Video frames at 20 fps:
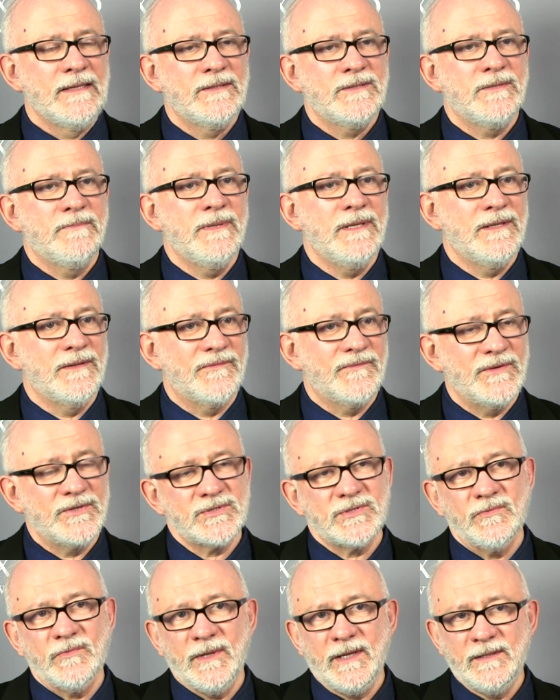to be an
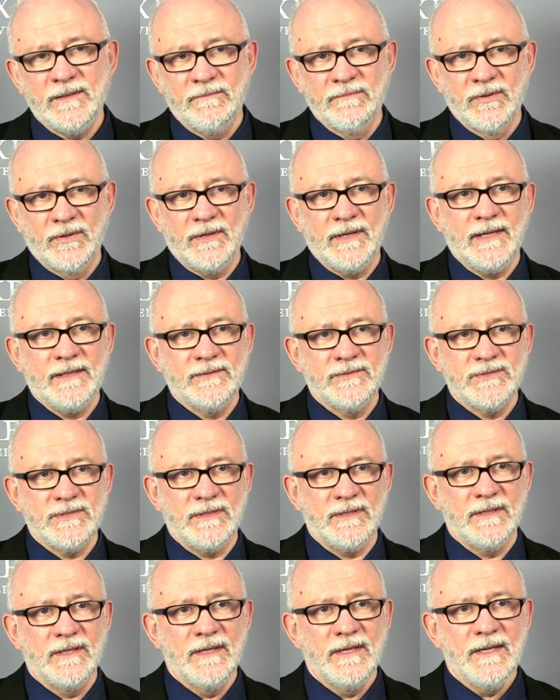efficient way to burn
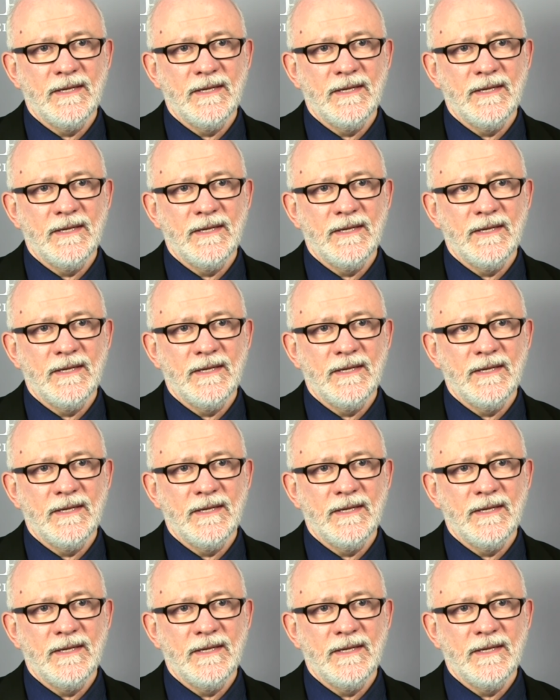energy.